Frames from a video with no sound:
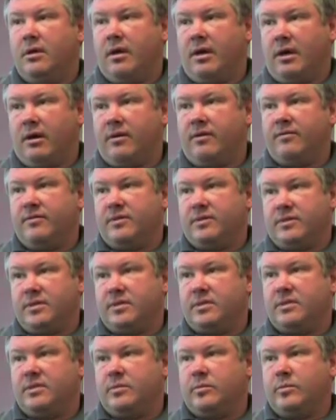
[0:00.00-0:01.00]
out of the
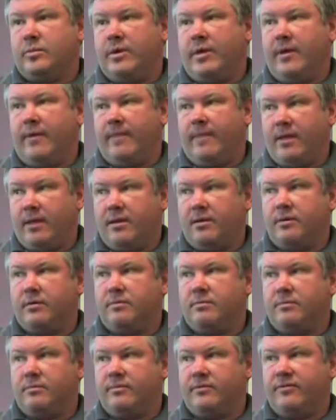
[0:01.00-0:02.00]
system and
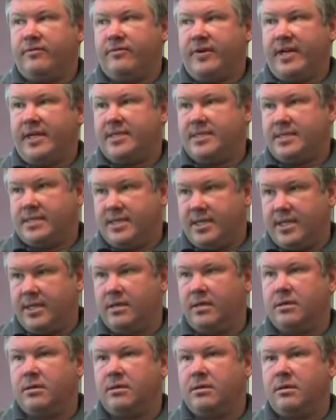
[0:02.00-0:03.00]
then phased it
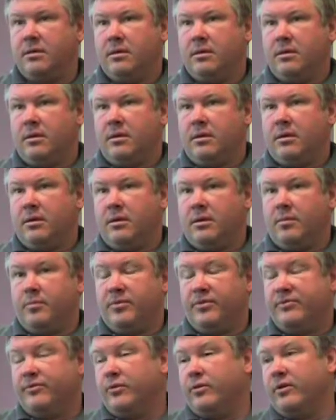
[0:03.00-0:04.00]
in
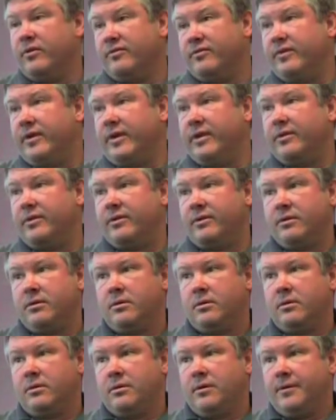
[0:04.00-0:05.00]
before it failed.
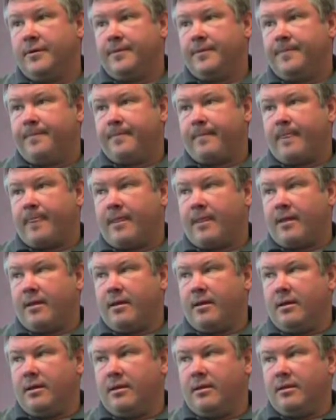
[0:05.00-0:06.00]

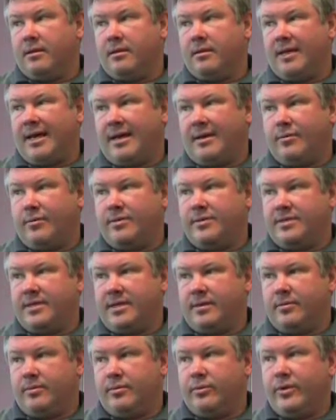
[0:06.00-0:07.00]
And
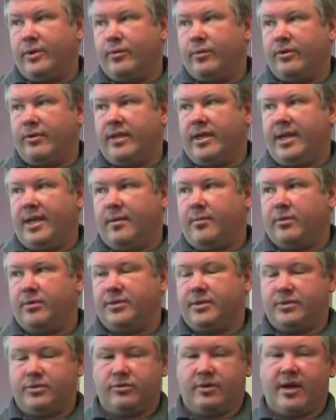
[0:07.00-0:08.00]
we were then able
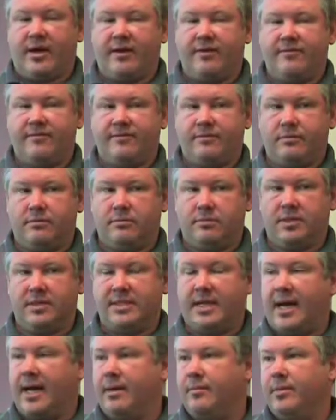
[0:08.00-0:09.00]
to drive the
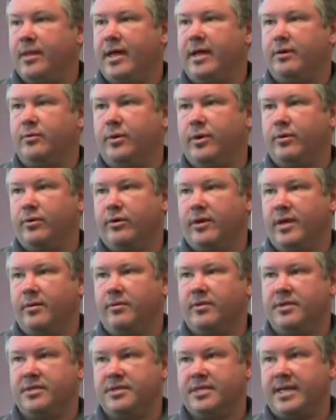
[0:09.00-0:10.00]
timeline. We were
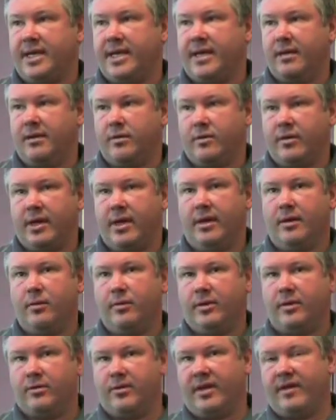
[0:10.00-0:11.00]
able to say, okay,
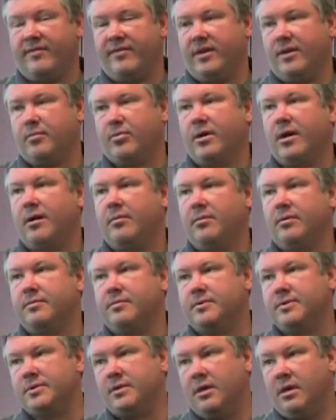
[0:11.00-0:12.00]
we don't have any
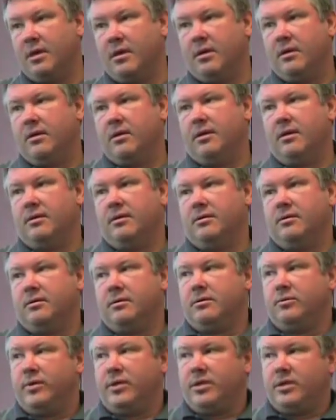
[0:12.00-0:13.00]
problems, and
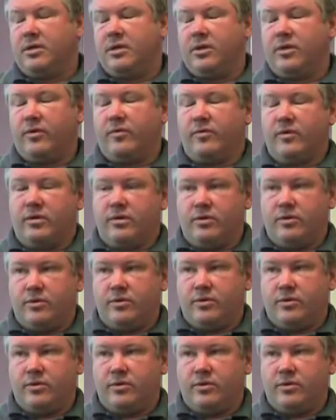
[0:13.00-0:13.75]
we could cut over to the new